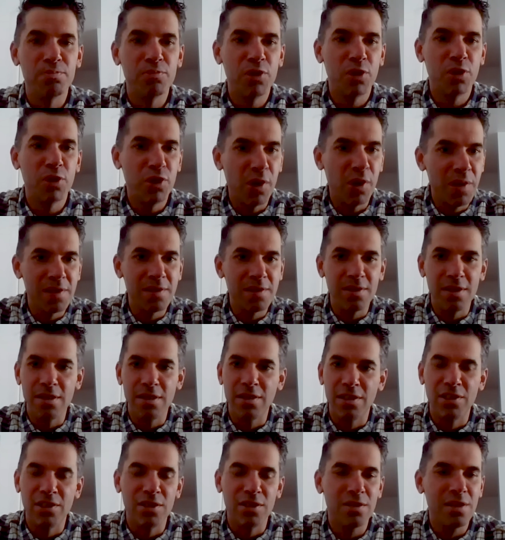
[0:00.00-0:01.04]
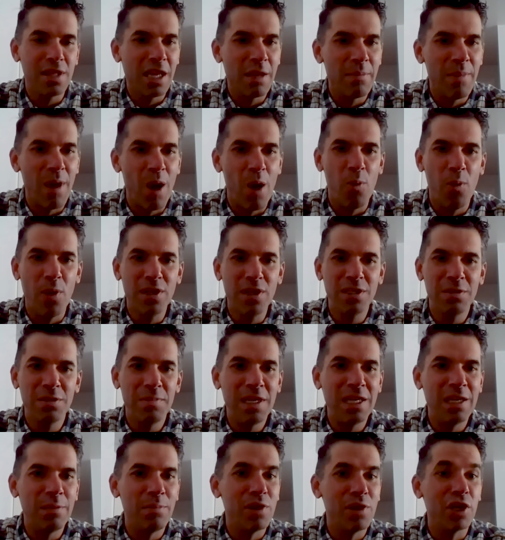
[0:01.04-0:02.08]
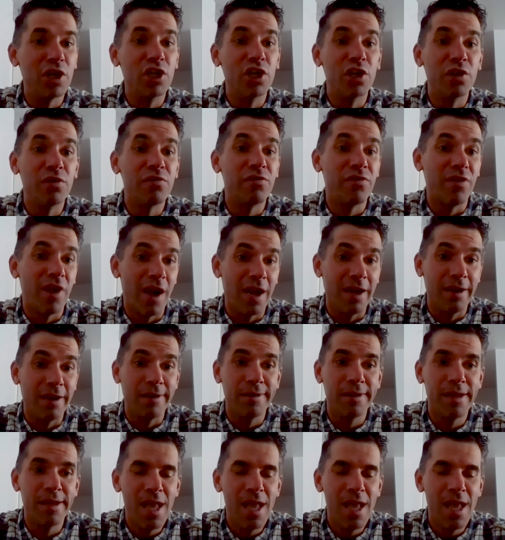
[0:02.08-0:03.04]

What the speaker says: So during this season, just think about, what does it mean to be a good friend?